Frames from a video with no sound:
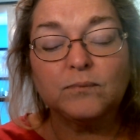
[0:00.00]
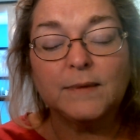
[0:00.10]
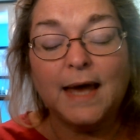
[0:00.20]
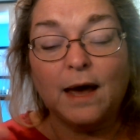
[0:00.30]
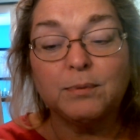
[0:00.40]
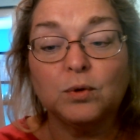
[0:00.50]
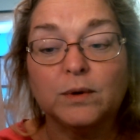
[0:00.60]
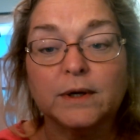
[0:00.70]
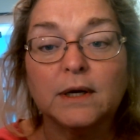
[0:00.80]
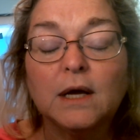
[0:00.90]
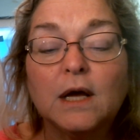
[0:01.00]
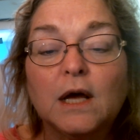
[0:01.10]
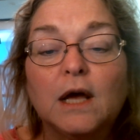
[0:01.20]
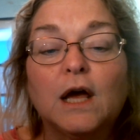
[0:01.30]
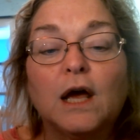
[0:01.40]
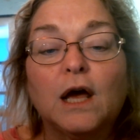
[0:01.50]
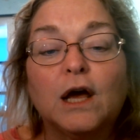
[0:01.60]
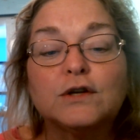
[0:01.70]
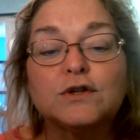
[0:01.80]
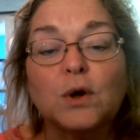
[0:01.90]
Capricorn.
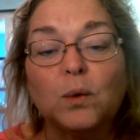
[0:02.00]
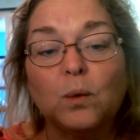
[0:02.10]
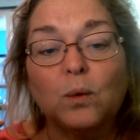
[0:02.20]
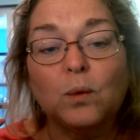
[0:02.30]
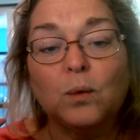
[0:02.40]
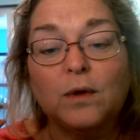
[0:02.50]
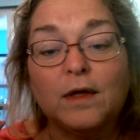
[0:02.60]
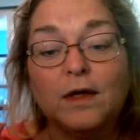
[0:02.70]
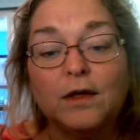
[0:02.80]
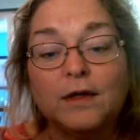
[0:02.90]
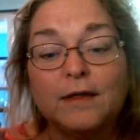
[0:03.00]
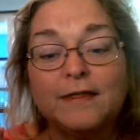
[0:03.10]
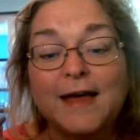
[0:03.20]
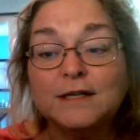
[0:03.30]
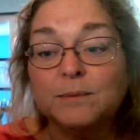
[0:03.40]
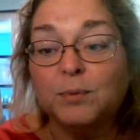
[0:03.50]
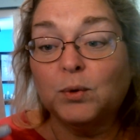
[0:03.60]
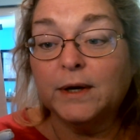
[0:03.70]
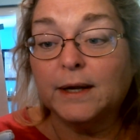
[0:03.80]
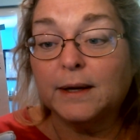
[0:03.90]
So that's
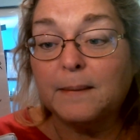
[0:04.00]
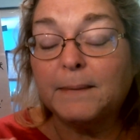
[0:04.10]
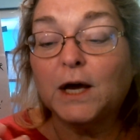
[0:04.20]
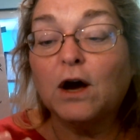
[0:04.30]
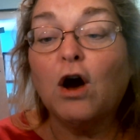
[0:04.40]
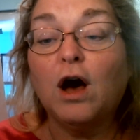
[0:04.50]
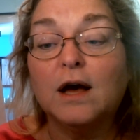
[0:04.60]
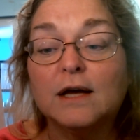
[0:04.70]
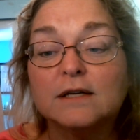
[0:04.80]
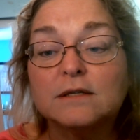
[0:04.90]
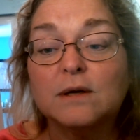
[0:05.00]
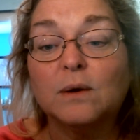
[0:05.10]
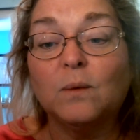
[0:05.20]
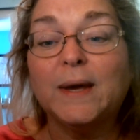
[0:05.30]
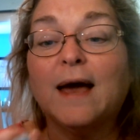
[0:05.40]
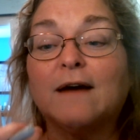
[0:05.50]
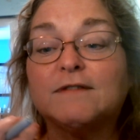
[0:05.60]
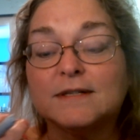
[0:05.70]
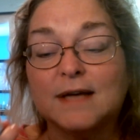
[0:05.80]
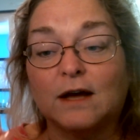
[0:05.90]
important because we have
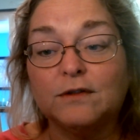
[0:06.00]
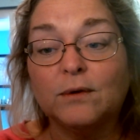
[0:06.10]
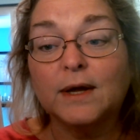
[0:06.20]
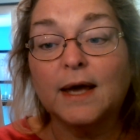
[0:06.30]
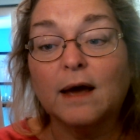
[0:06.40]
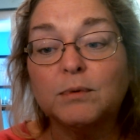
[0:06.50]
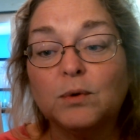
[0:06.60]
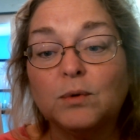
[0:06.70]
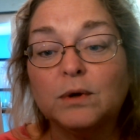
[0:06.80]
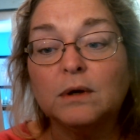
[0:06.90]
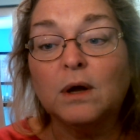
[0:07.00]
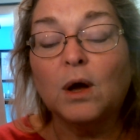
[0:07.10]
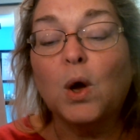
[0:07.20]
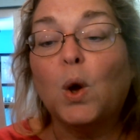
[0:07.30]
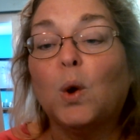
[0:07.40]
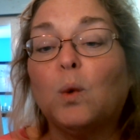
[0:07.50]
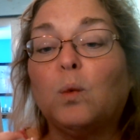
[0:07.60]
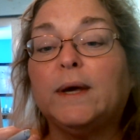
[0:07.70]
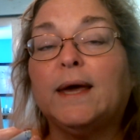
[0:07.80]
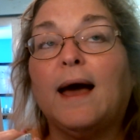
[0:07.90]
the South Node in Capricorn.
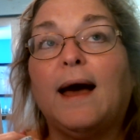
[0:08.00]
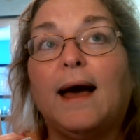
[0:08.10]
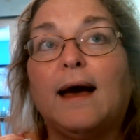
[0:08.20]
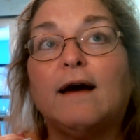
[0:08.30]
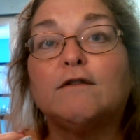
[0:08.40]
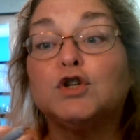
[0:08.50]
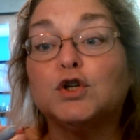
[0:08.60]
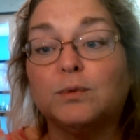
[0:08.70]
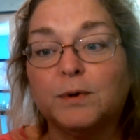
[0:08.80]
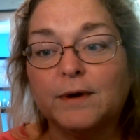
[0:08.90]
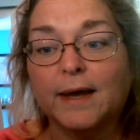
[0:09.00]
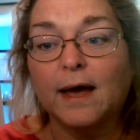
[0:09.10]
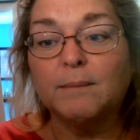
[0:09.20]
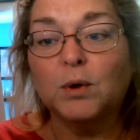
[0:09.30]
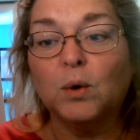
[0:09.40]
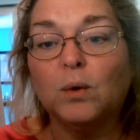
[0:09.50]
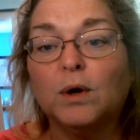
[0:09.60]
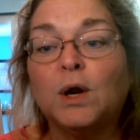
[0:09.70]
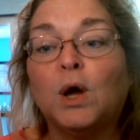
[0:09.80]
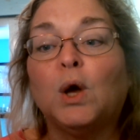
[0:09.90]
We have Jupiter in
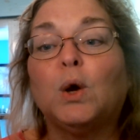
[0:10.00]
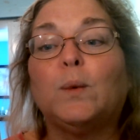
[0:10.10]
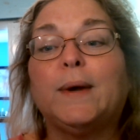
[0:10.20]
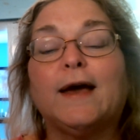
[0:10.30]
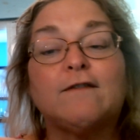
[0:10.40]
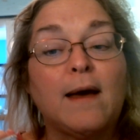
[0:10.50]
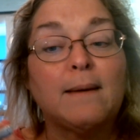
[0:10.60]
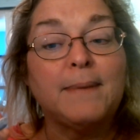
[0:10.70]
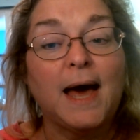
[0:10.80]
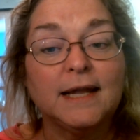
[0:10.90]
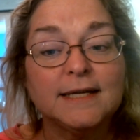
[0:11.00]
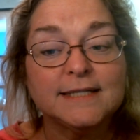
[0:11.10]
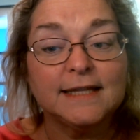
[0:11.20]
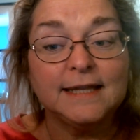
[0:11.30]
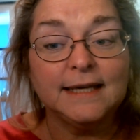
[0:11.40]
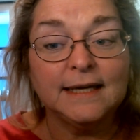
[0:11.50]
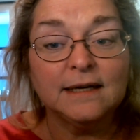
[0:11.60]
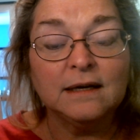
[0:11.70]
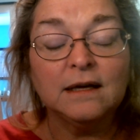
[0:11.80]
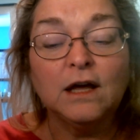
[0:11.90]
Capricorn. We have Pallas
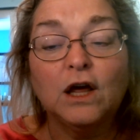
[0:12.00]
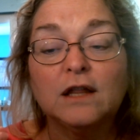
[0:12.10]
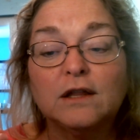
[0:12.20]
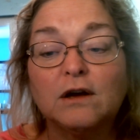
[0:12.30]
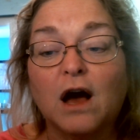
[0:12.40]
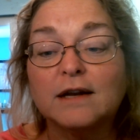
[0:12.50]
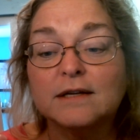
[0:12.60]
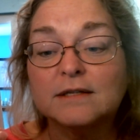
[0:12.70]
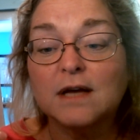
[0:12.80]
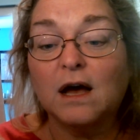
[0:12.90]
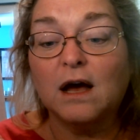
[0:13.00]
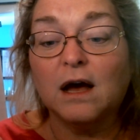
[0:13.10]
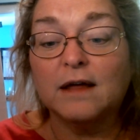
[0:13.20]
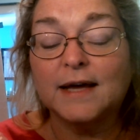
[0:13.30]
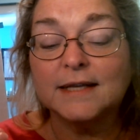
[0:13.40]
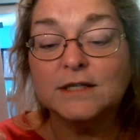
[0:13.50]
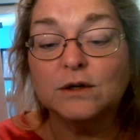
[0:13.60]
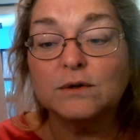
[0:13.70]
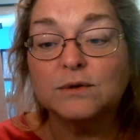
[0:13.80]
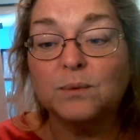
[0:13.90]
Athena, the goddess that
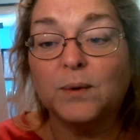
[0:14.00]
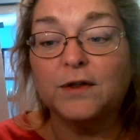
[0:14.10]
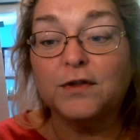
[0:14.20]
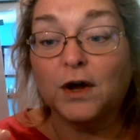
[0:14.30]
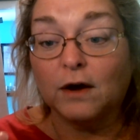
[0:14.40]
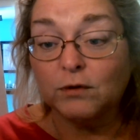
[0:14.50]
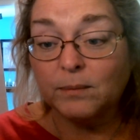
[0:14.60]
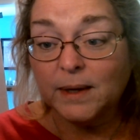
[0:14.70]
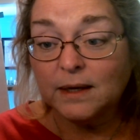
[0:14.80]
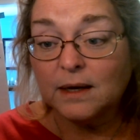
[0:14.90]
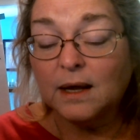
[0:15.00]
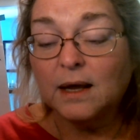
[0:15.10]
deals with government